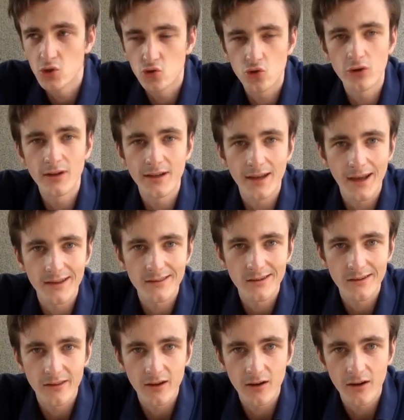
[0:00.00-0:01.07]
drooling
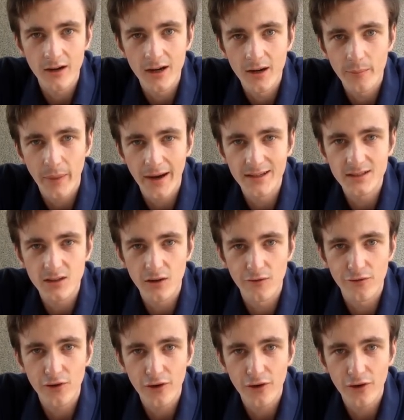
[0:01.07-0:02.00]
into their pint of